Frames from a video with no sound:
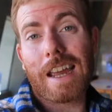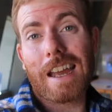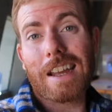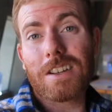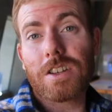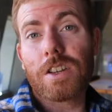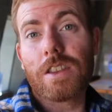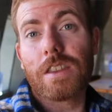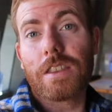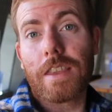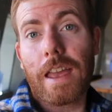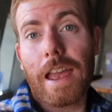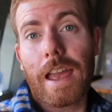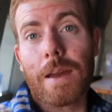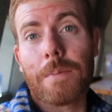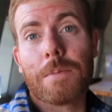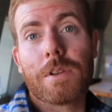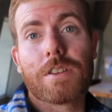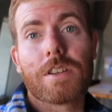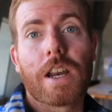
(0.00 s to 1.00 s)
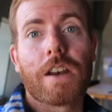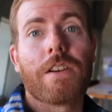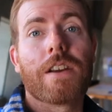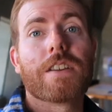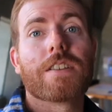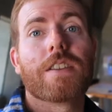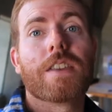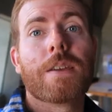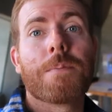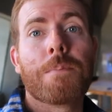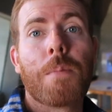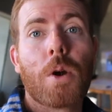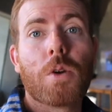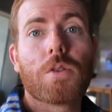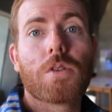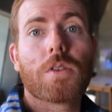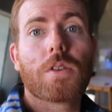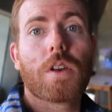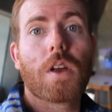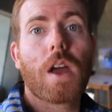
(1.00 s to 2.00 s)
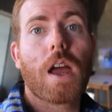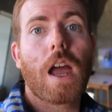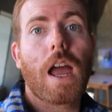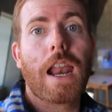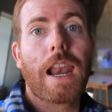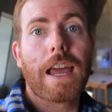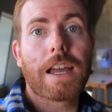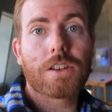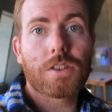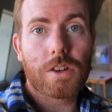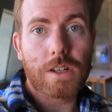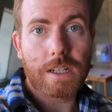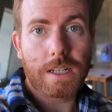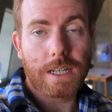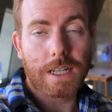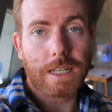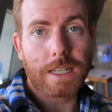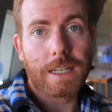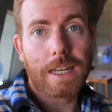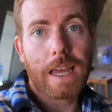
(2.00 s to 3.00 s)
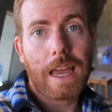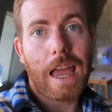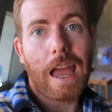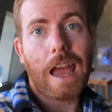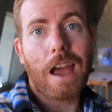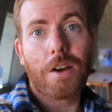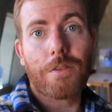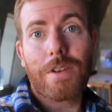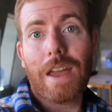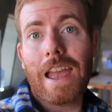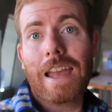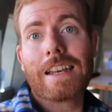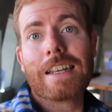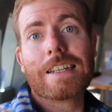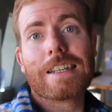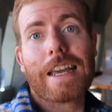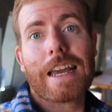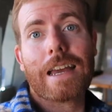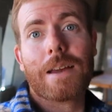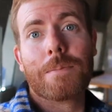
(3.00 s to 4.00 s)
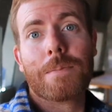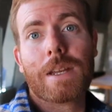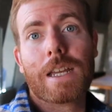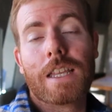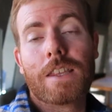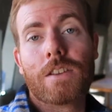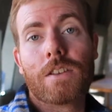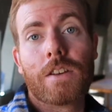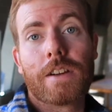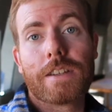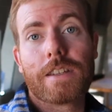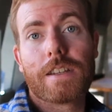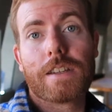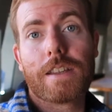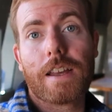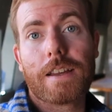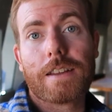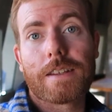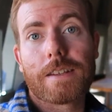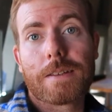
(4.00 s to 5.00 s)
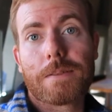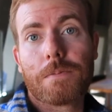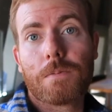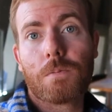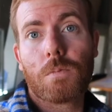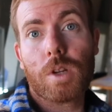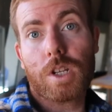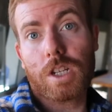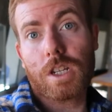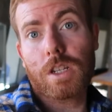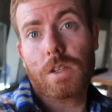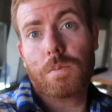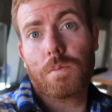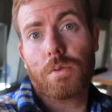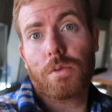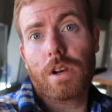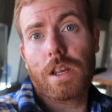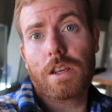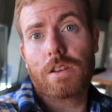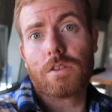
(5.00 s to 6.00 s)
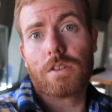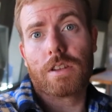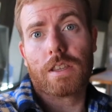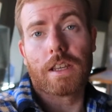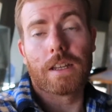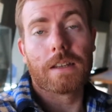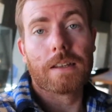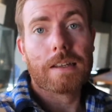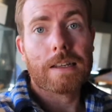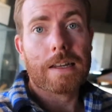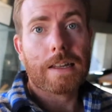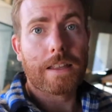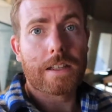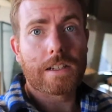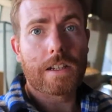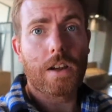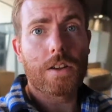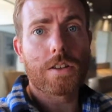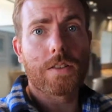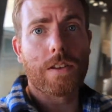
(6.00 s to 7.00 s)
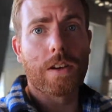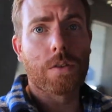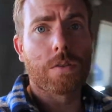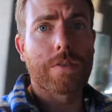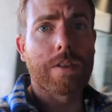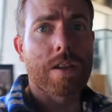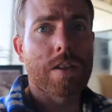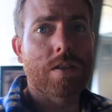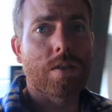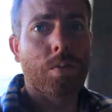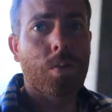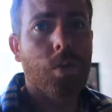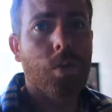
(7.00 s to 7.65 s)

actually the dam that generates the most electricity out of any dam in the United States, which is pretty interesting. There's loads of little things to